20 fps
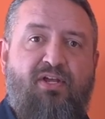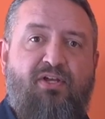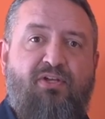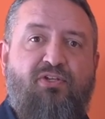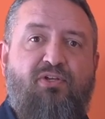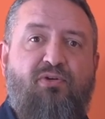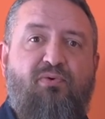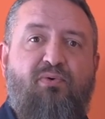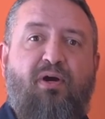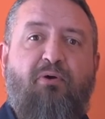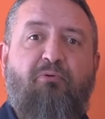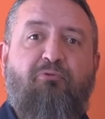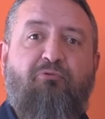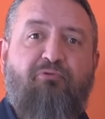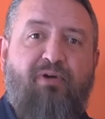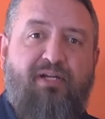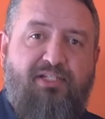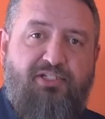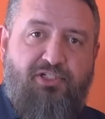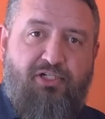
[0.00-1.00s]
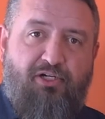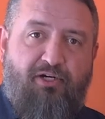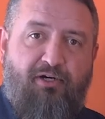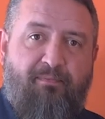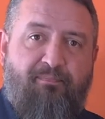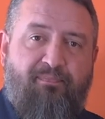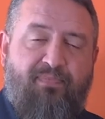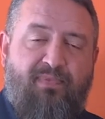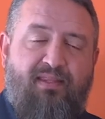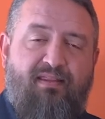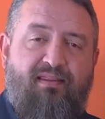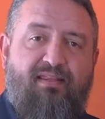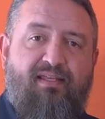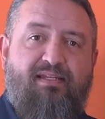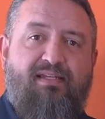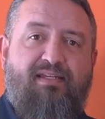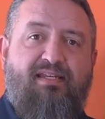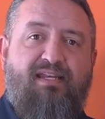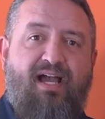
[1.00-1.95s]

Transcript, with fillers: you are richer than